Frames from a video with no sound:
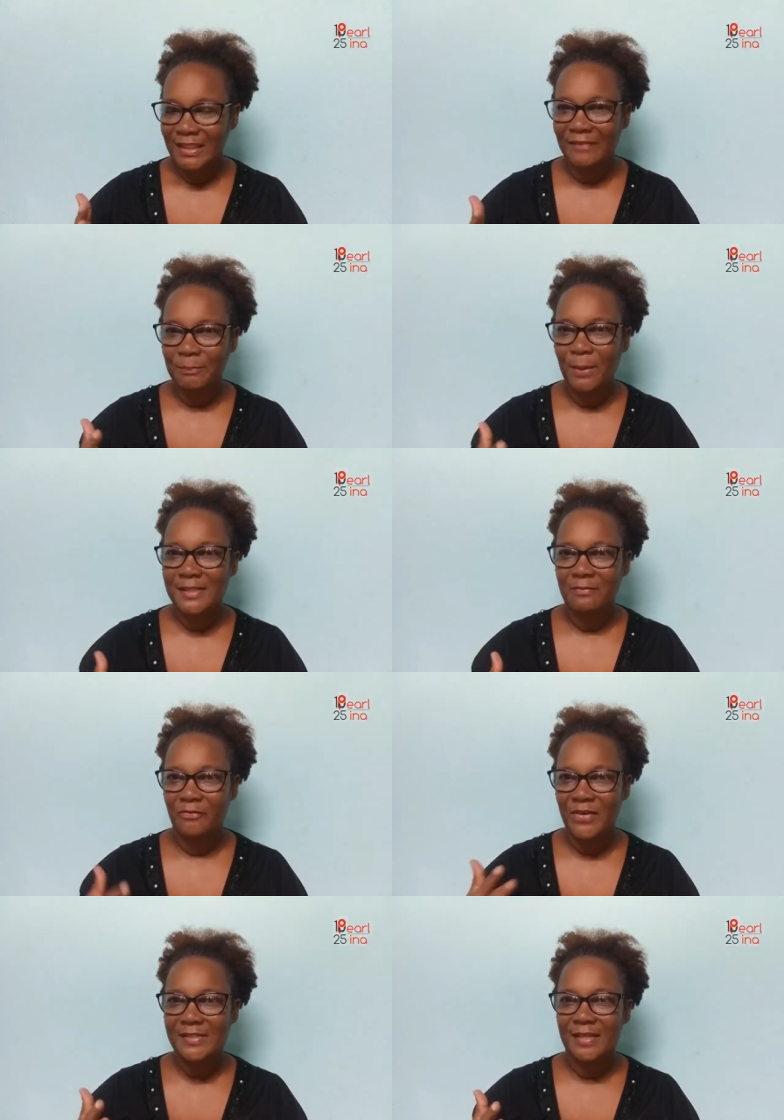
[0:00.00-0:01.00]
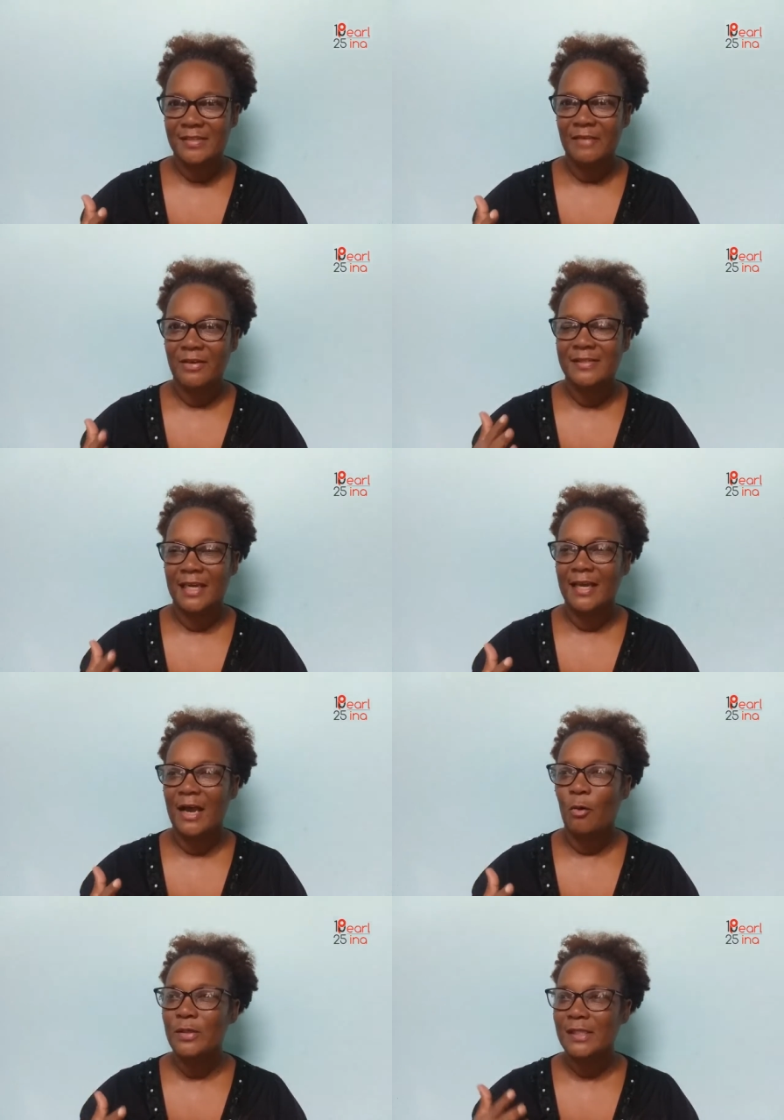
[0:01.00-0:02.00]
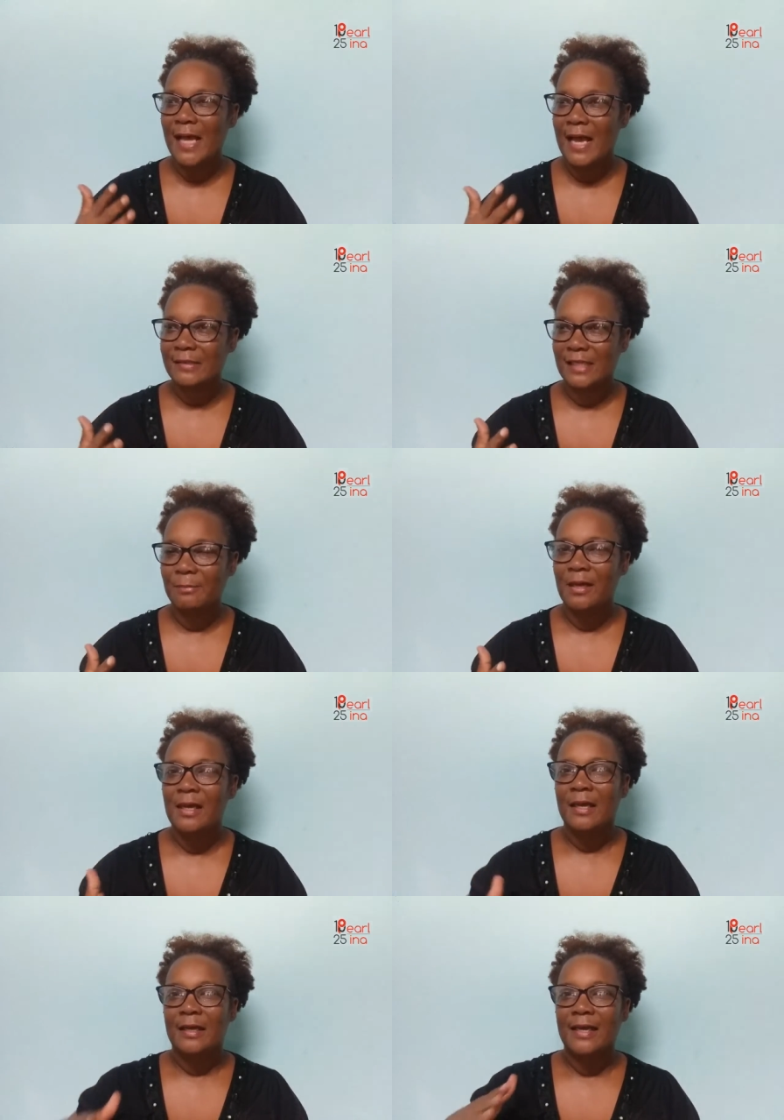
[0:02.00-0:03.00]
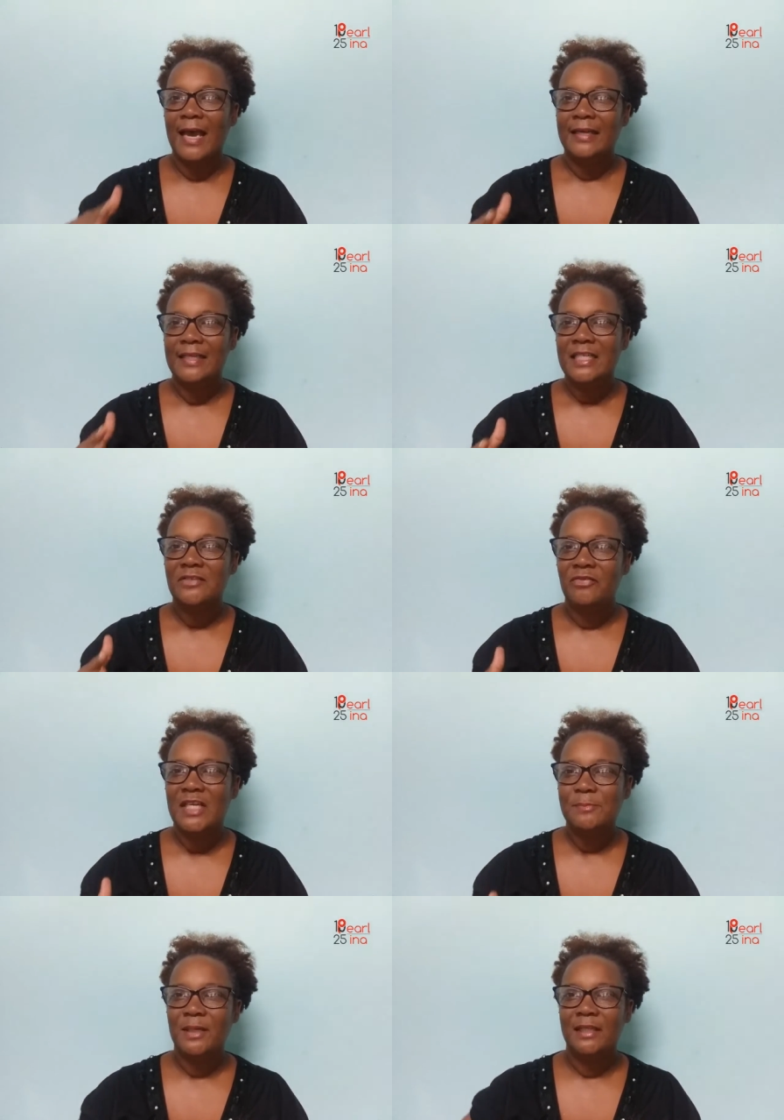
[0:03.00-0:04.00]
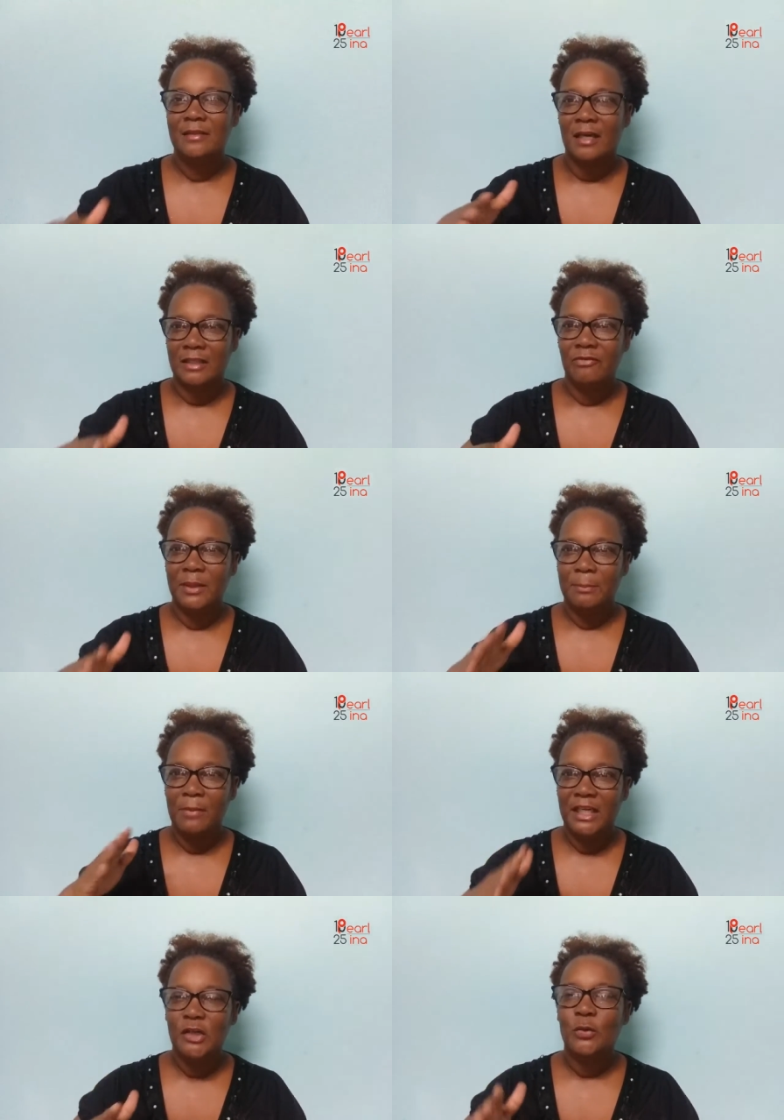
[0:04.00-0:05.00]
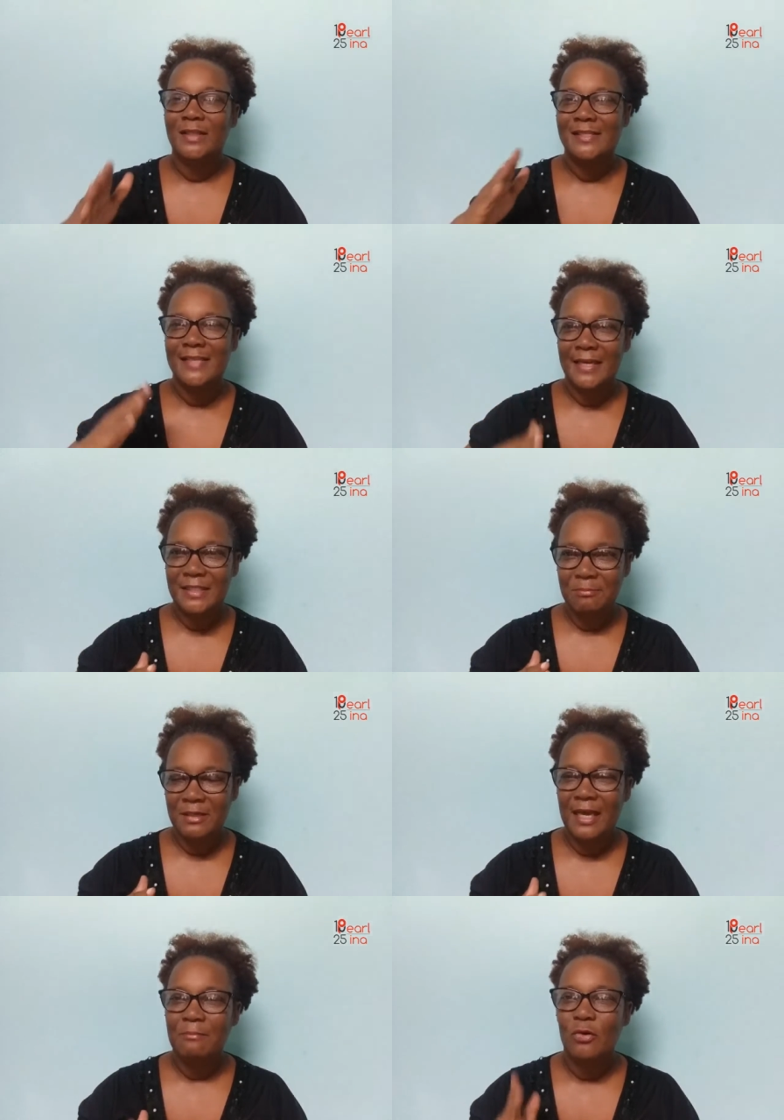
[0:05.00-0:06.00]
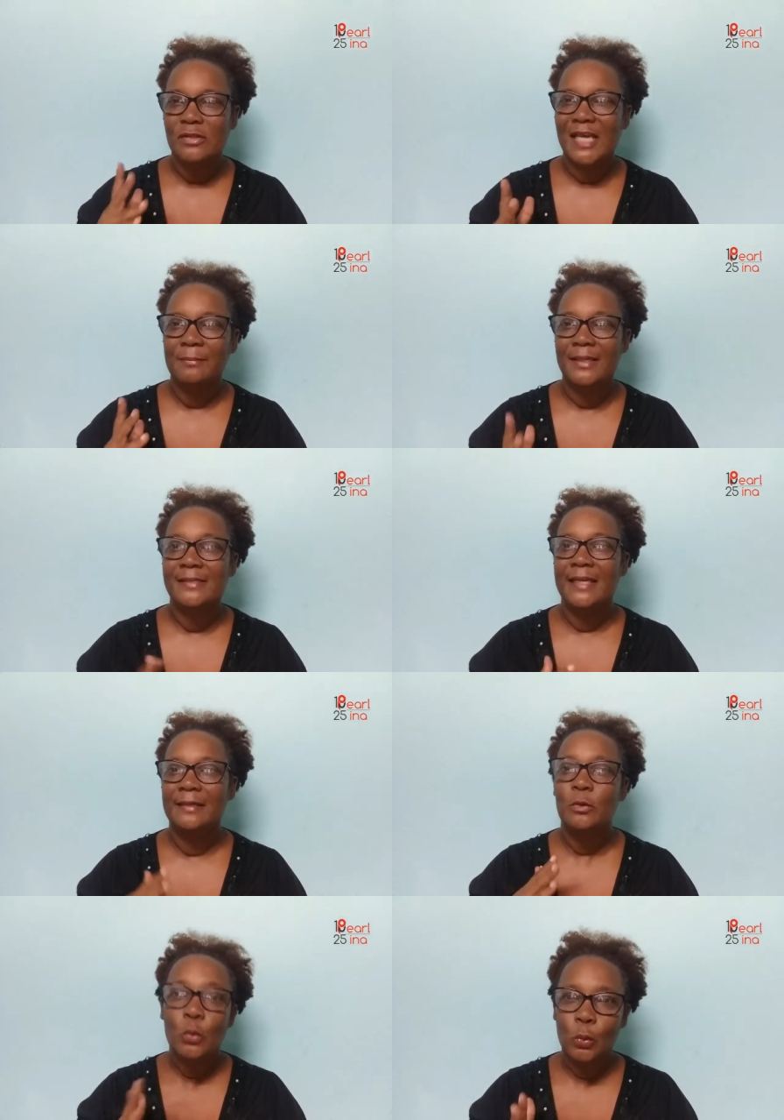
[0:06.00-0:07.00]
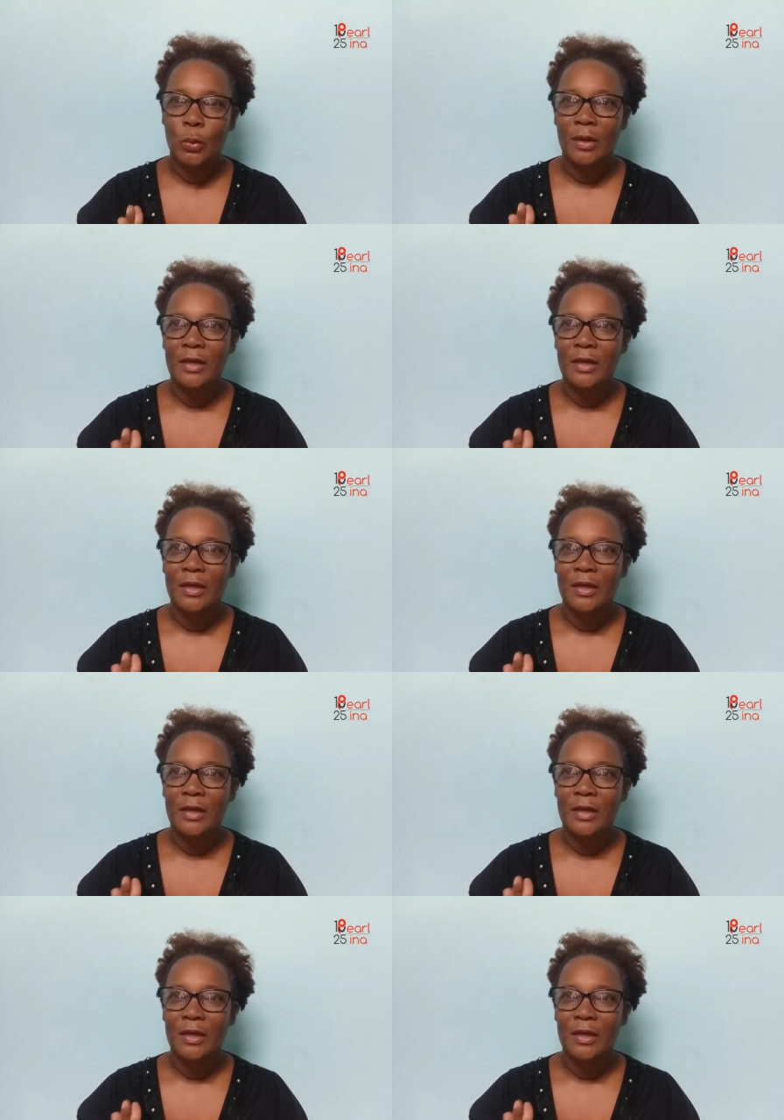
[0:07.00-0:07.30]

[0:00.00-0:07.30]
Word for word: you have to pay some fees and stuff. I said, I always ask them, can these fees be deducted from the money you're going to send to me? And most times they say no.